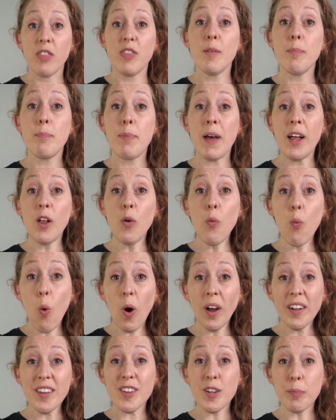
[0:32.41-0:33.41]
The bell
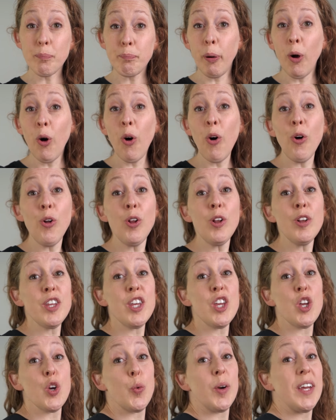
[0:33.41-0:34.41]
wants to pull
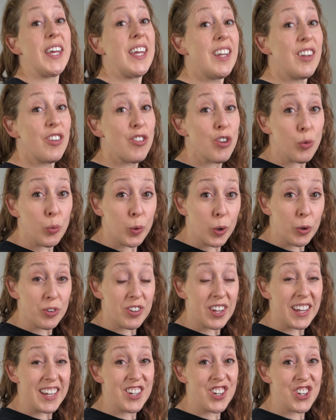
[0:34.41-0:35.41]
you into
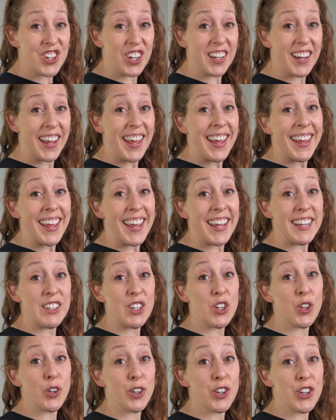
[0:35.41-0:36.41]
rotation, and
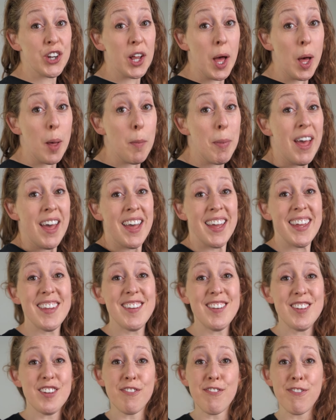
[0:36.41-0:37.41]
your job
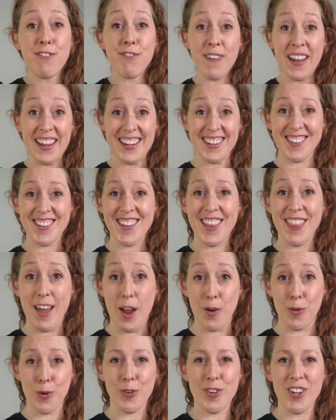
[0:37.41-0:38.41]
is to fight
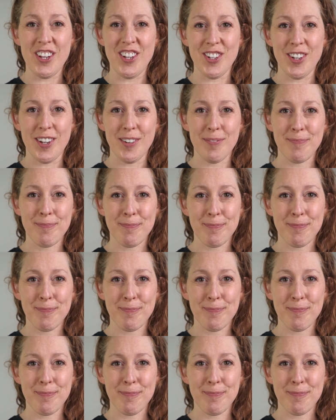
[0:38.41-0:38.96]
that rotation.